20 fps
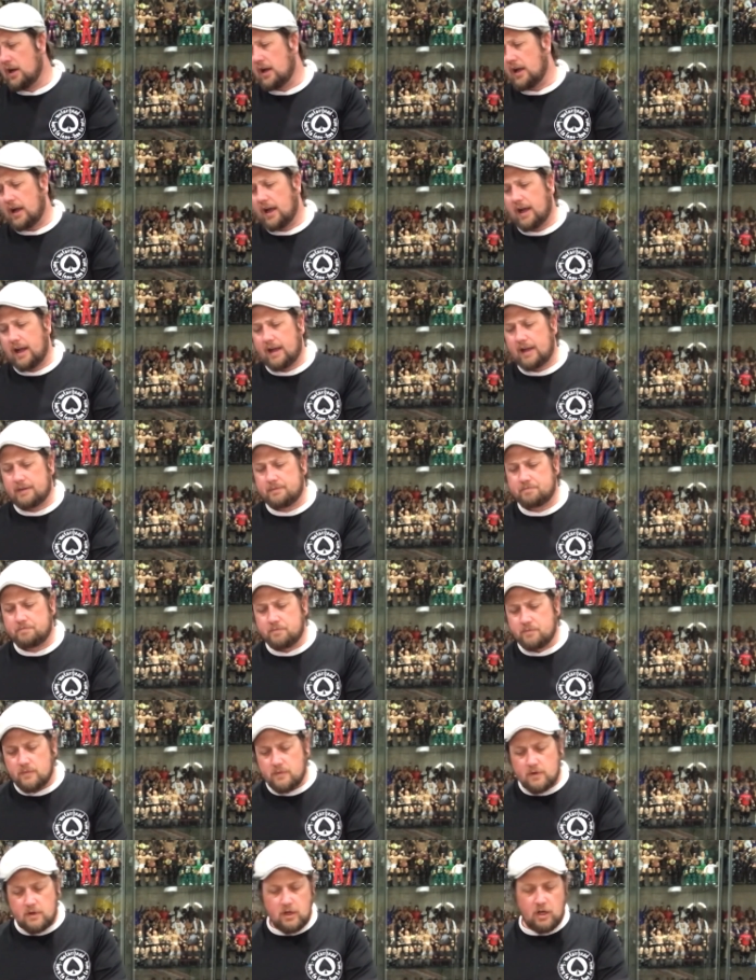
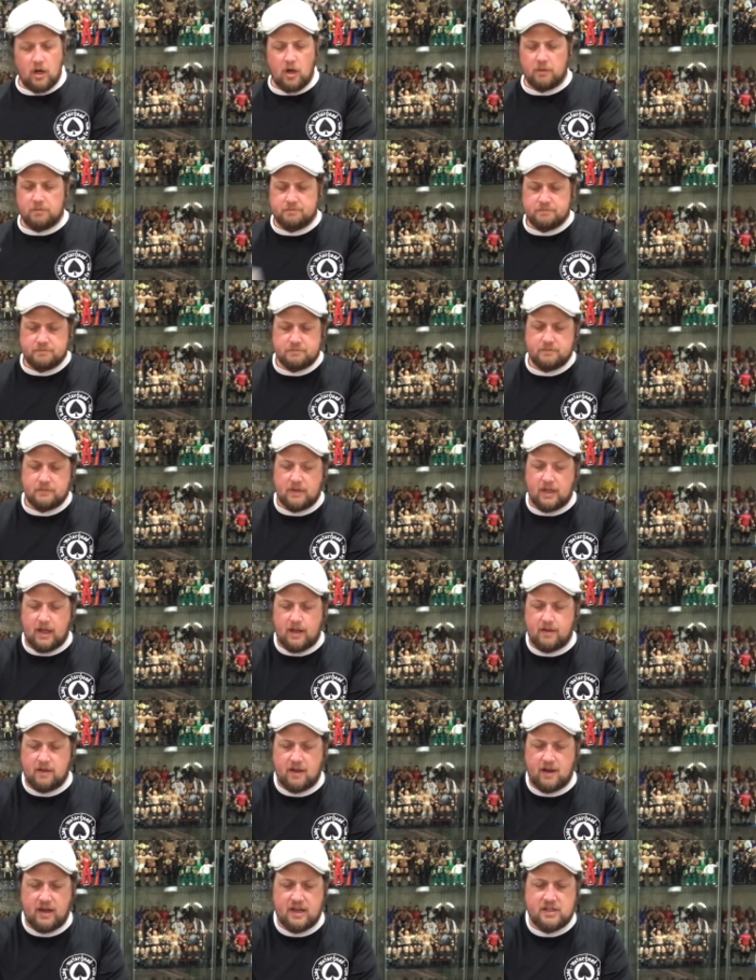You know,
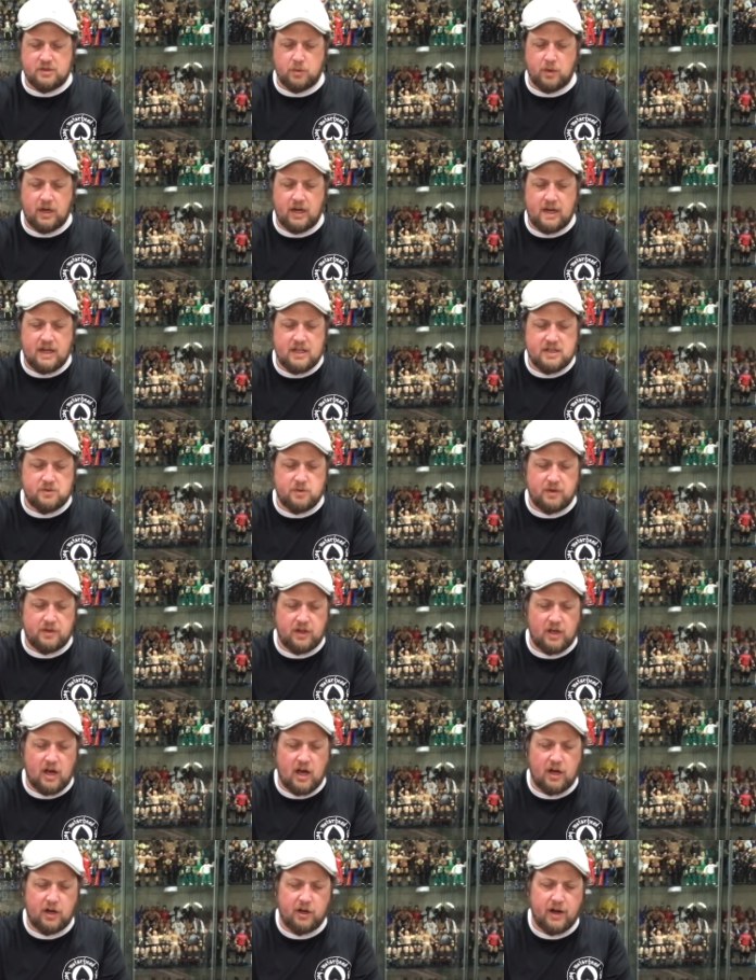it is what it is with the
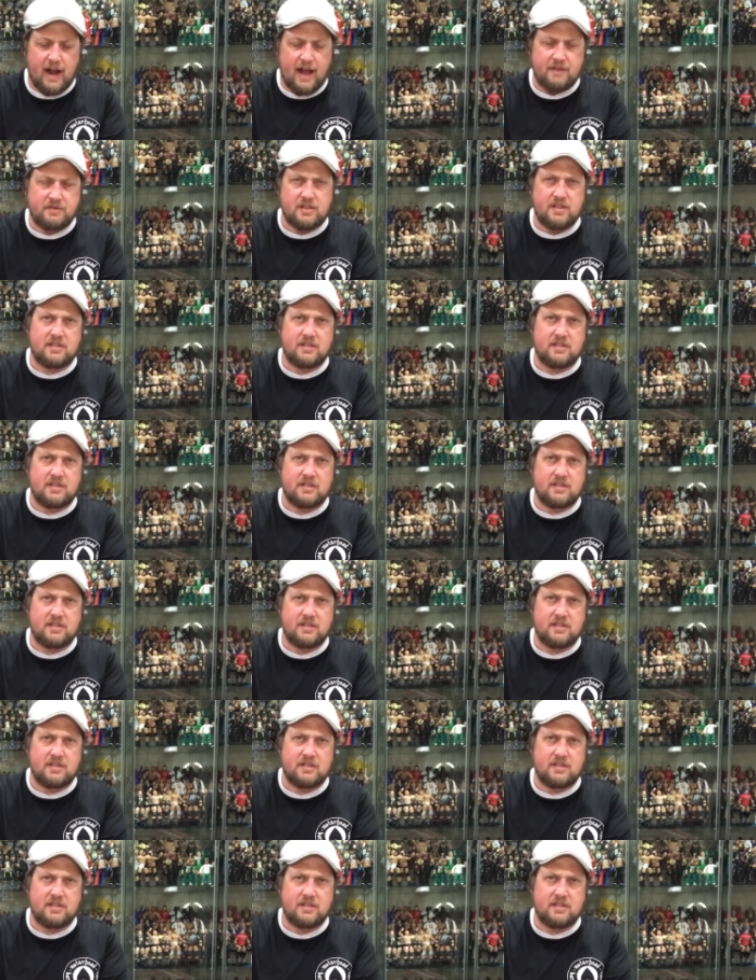autographs.